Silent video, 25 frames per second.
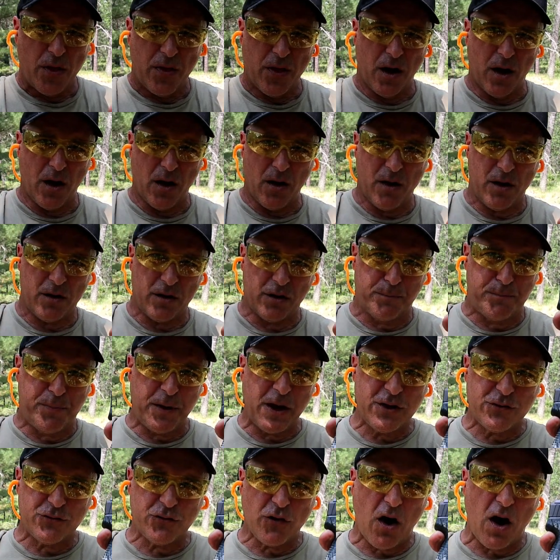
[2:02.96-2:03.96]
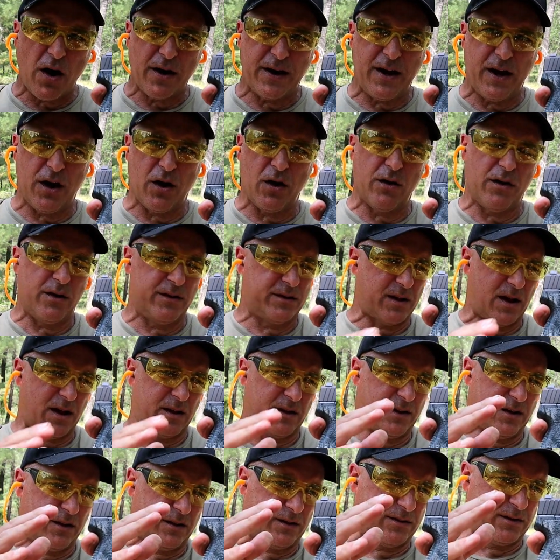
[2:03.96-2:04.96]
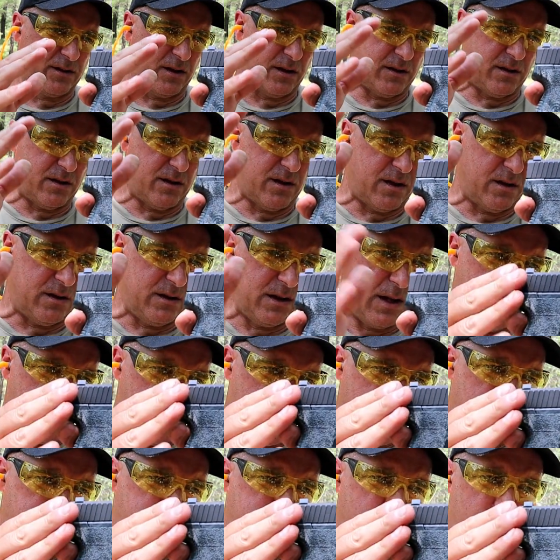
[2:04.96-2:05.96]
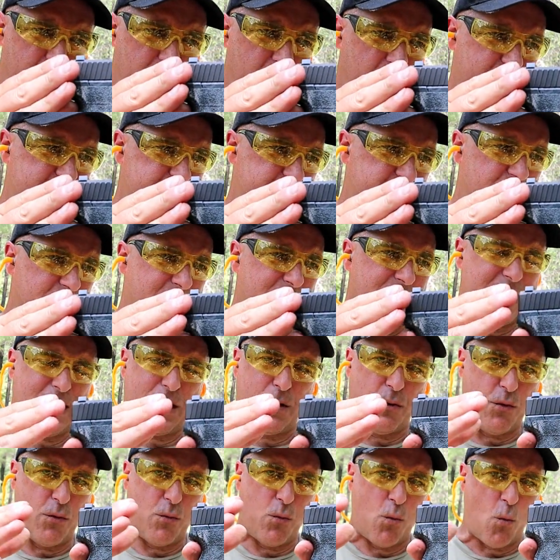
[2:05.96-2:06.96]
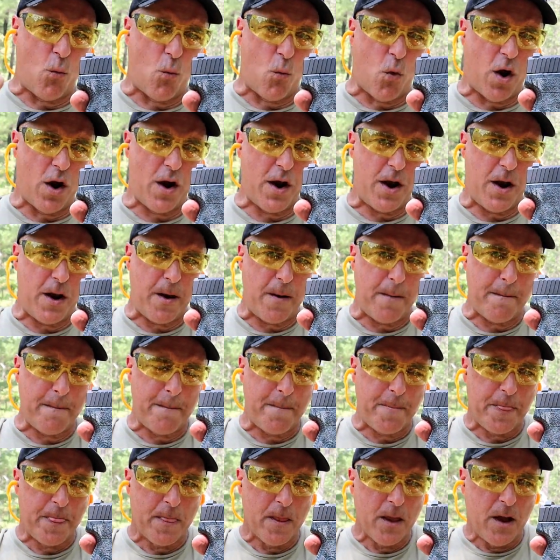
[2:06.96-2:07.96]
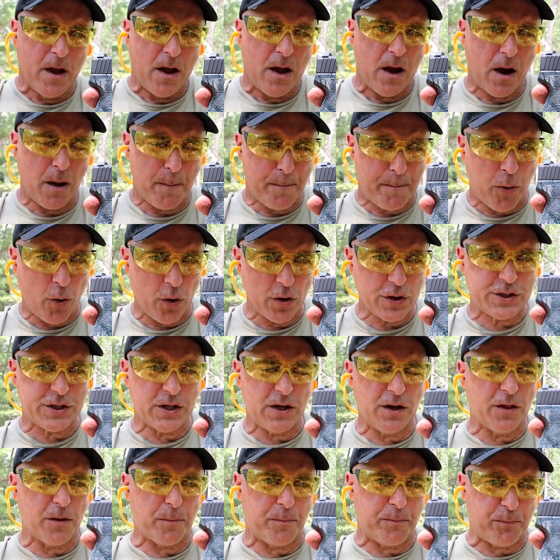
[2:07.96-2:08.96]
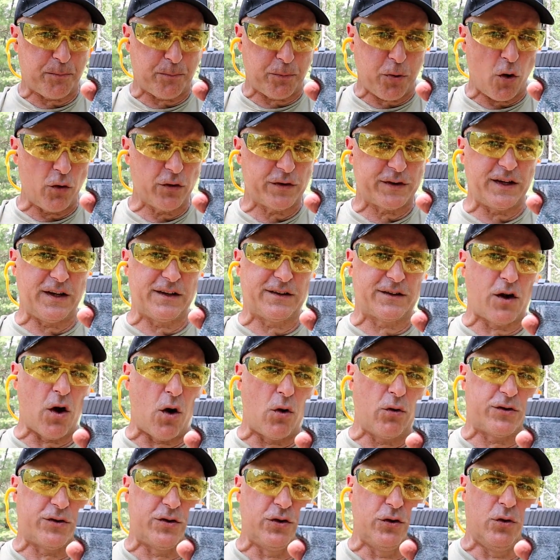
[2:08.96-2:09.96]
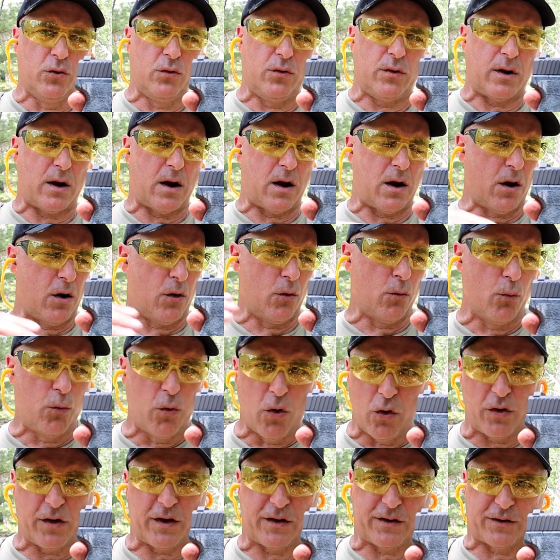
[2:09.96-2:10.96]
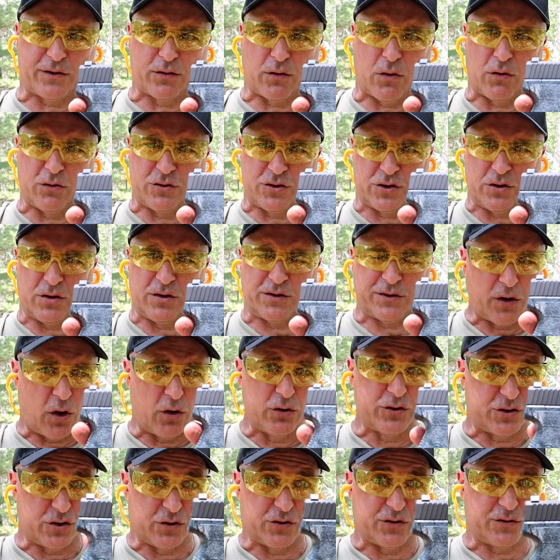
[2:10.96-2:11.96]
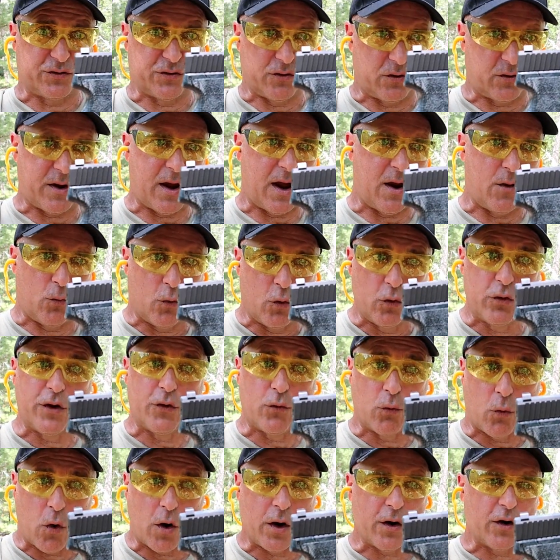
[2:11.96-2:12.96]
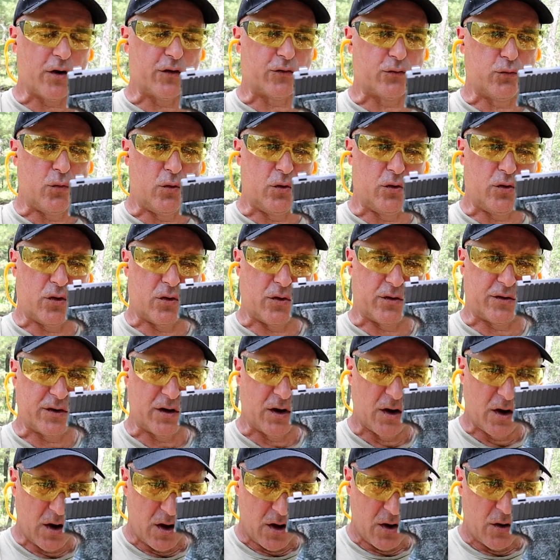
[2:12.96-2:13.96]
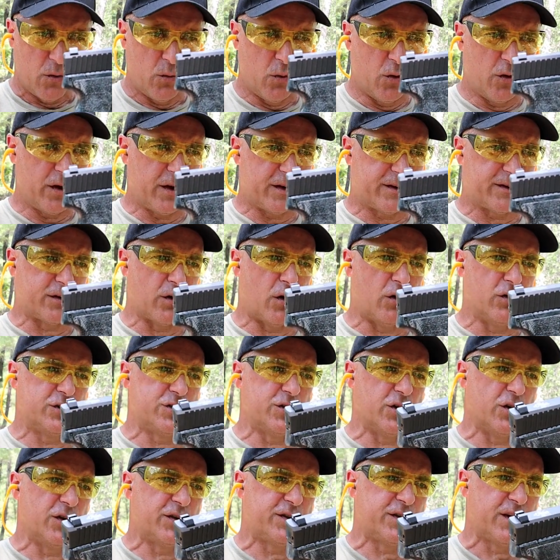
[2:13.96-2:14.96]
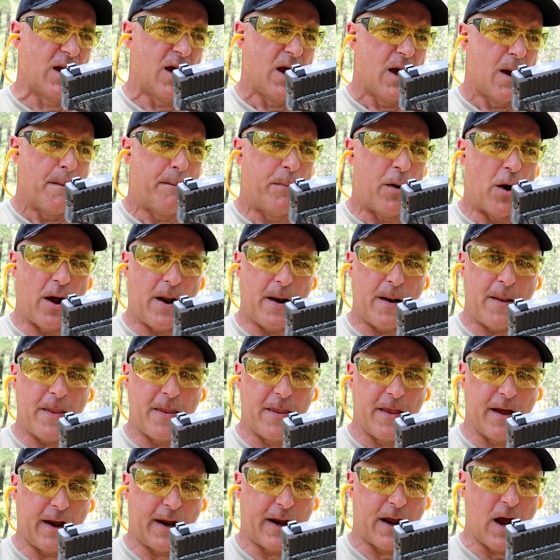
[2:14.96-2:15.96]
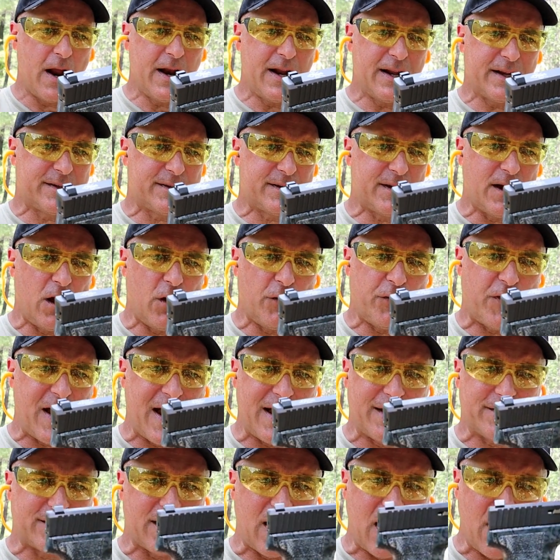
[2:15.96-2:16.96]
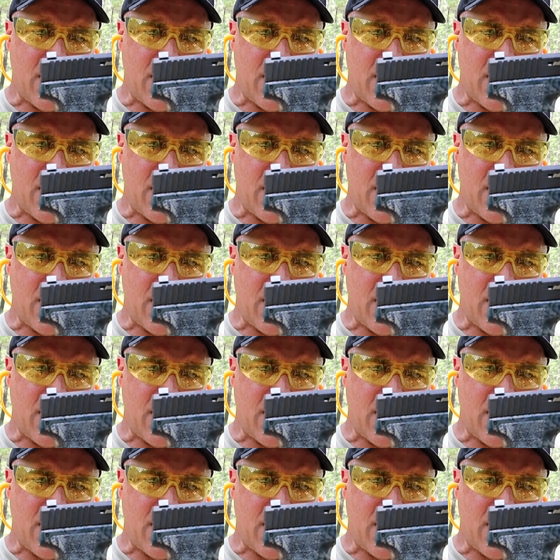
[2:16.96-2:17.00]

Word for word: The big draw here is that this is a, a limited production and what a portion of the proceeds go to are wounded soldier, soldiers, okay? Wounded warriors, wounders, wounded soldiers. But the gun itself has